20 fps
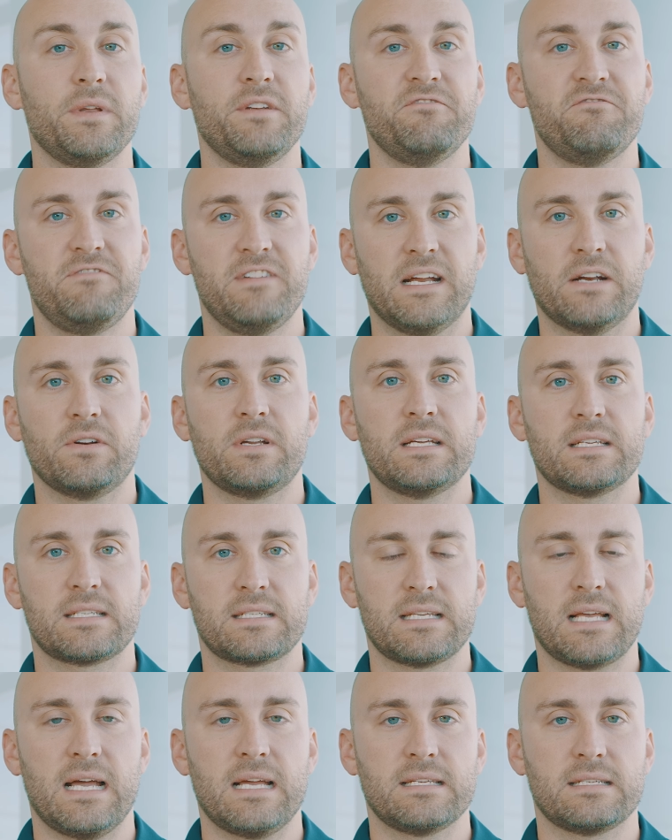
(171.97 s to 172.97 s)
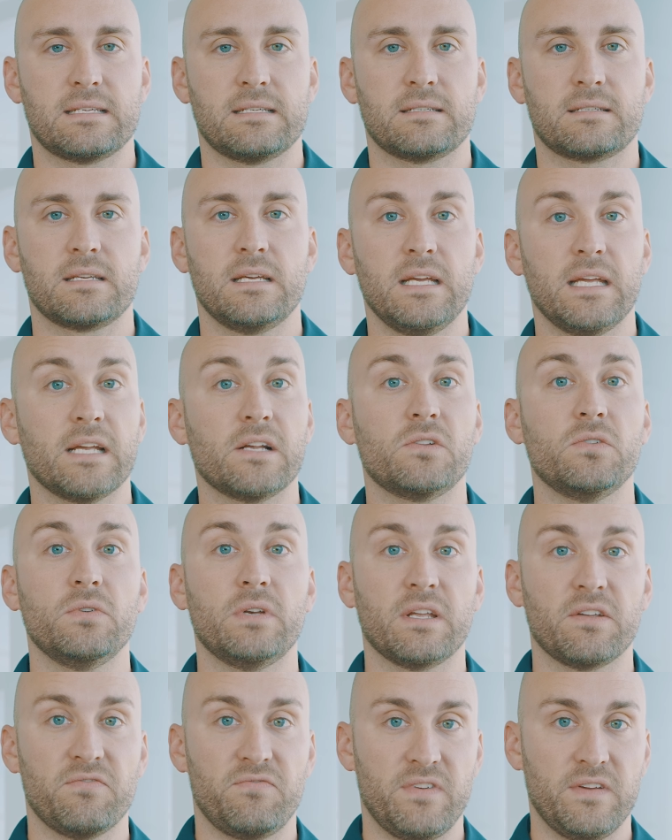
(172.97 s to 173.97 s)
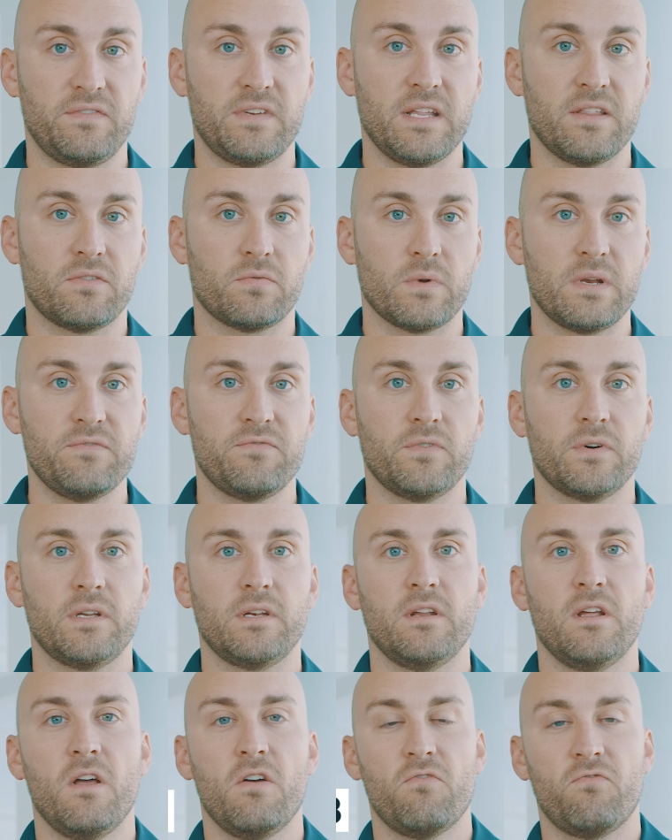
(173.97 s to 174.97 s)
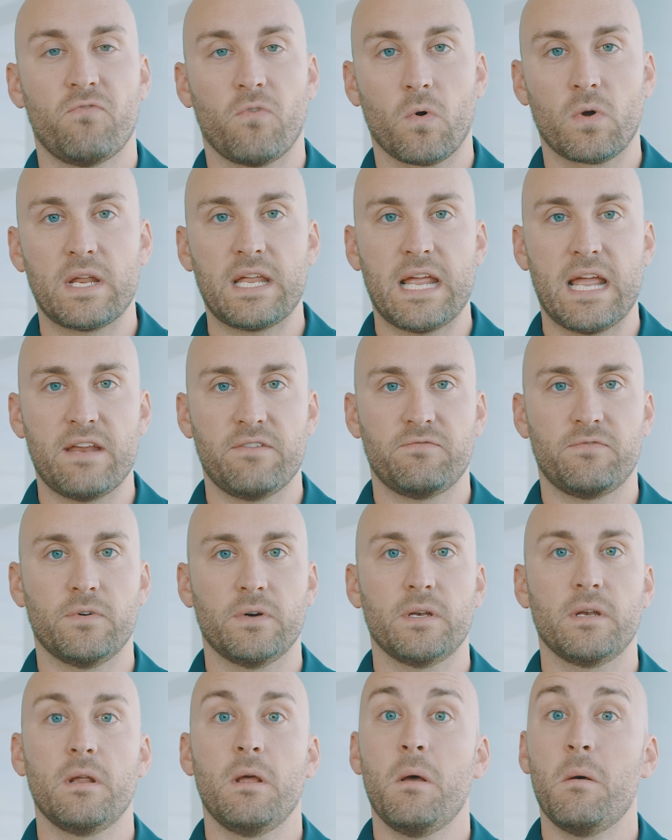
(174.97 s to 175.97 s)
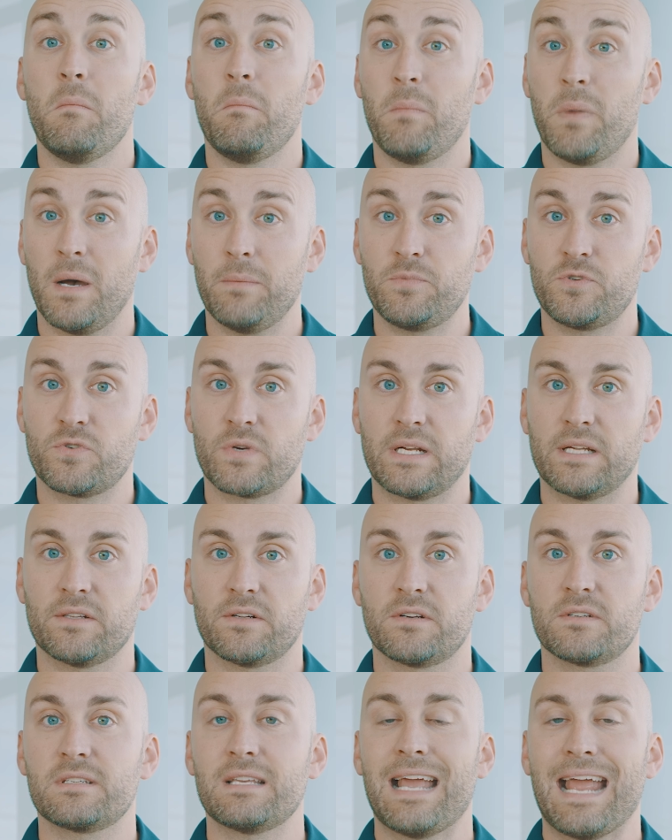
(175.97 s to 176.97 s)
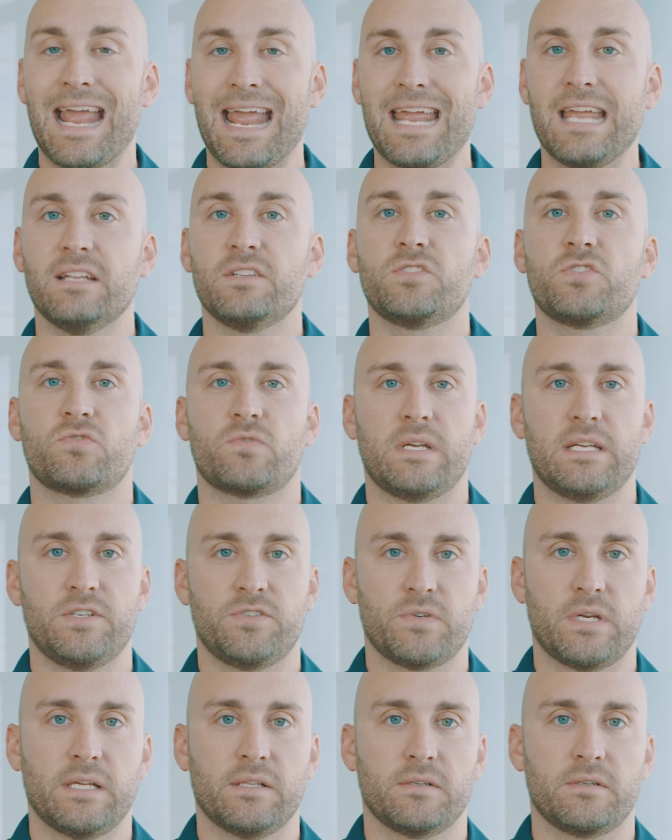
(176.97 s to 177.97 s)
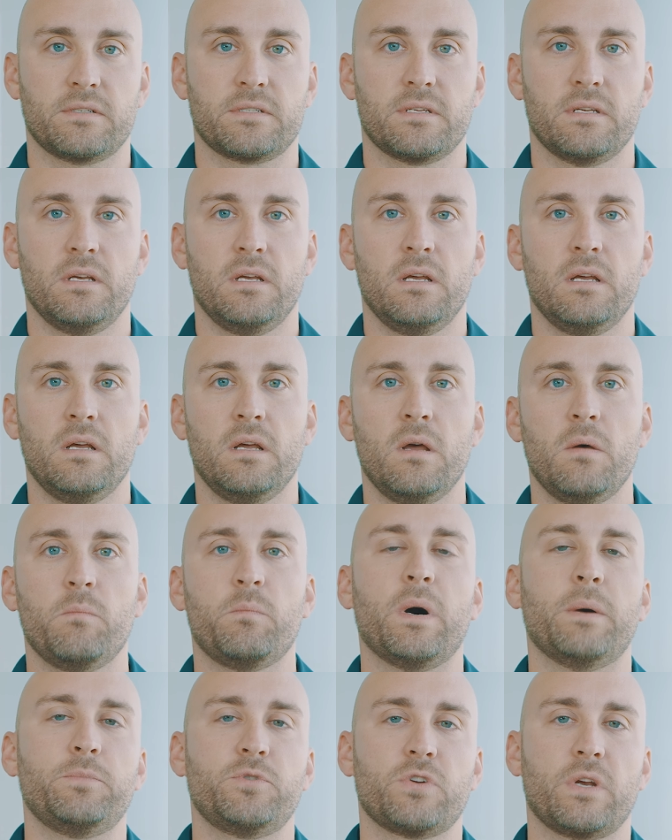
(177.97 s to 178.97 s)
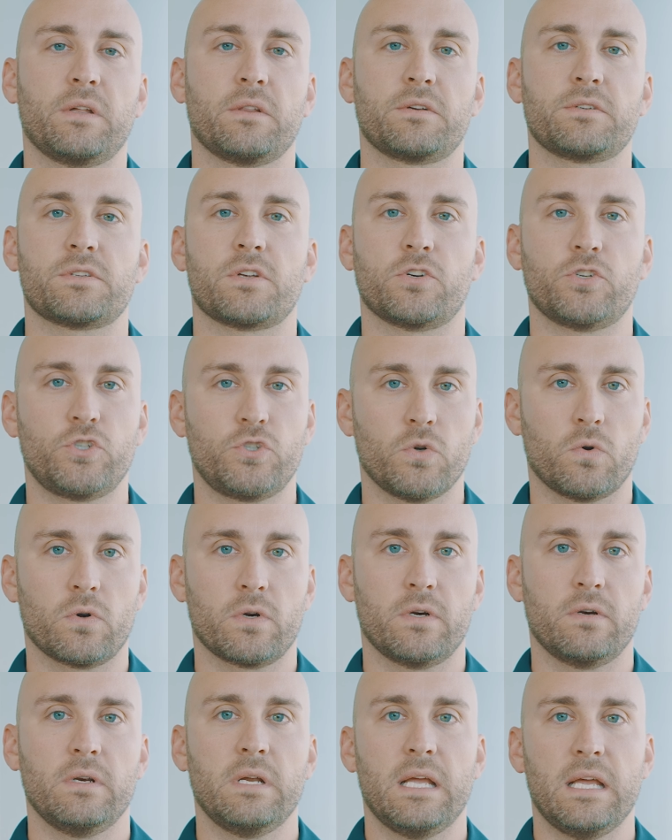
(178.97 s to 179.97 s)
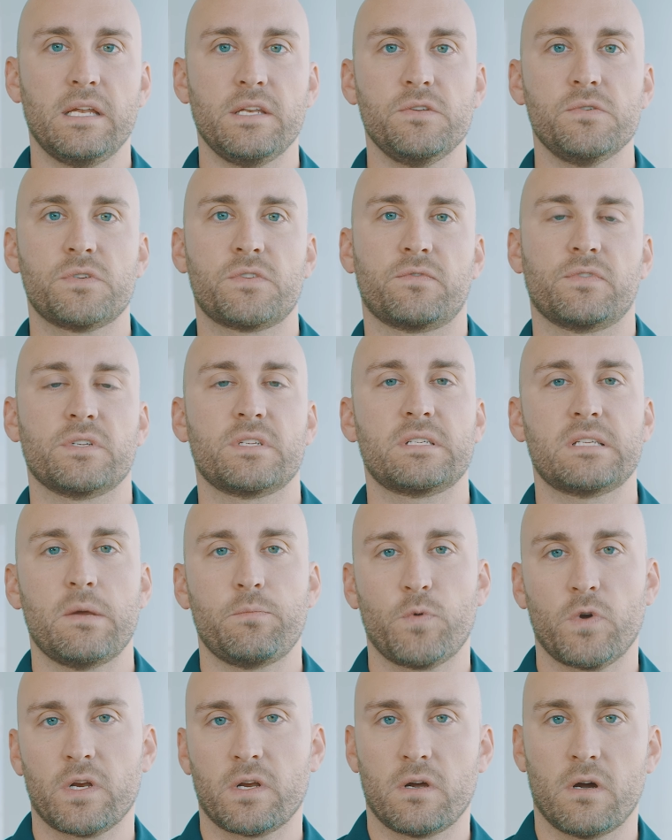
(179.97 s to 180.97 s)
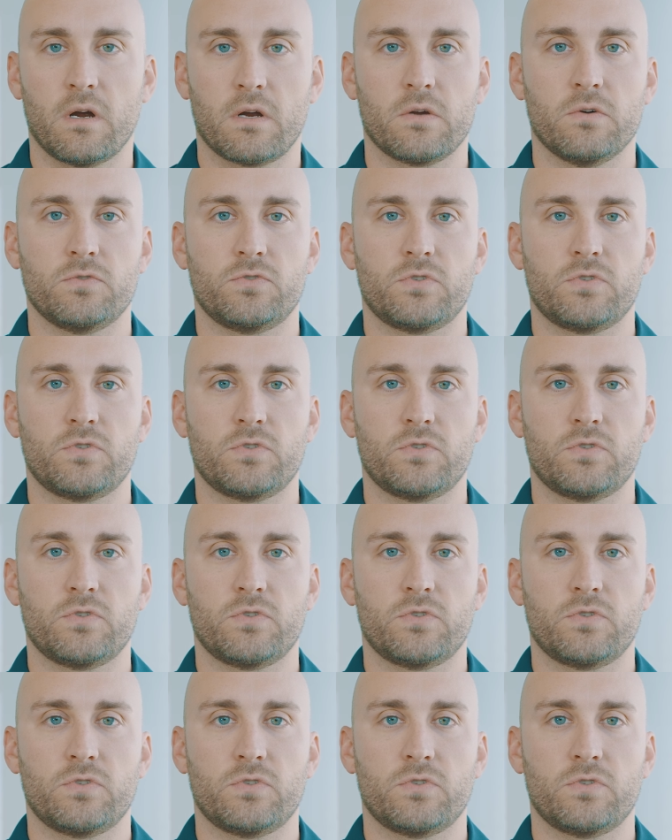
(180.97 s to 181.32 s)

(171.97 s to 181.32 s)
in various sizes, including 53-foot, 48-foot, pup trailers, and straight trailers. Pup trailers are shorter and used for separate cargo